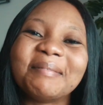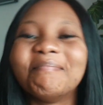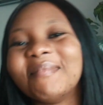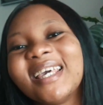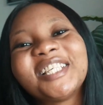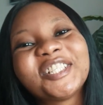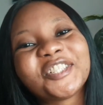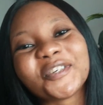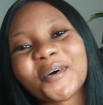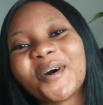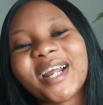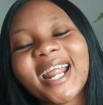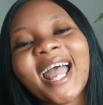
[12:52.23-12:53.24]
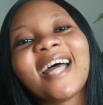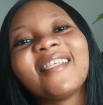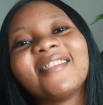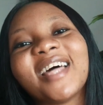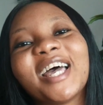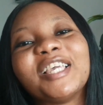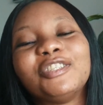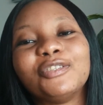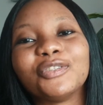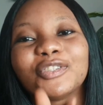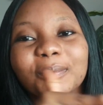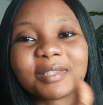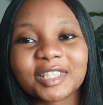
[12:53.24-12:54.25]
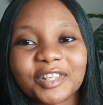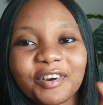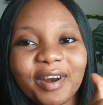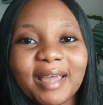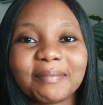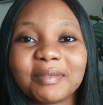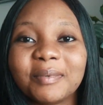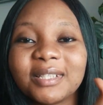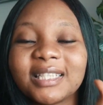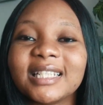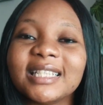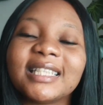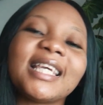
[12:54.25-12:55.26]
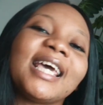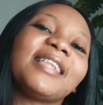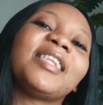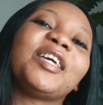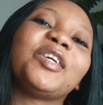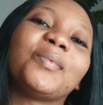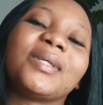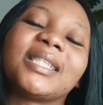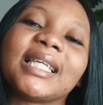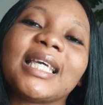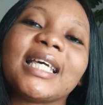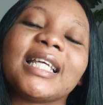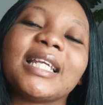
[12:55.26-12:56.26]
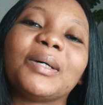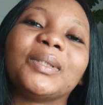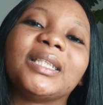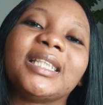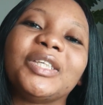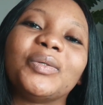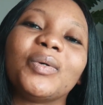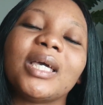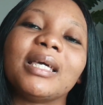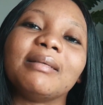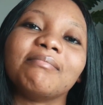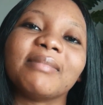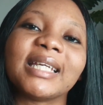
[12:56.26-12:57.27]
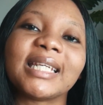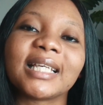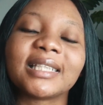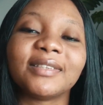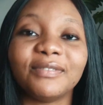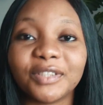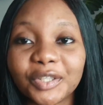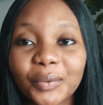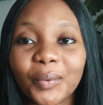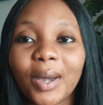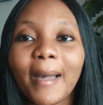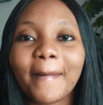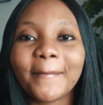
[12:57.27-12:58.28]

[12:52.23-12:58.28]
make sure that you subscribe. The button is here. Thank you once again, and I'll see you in my next video.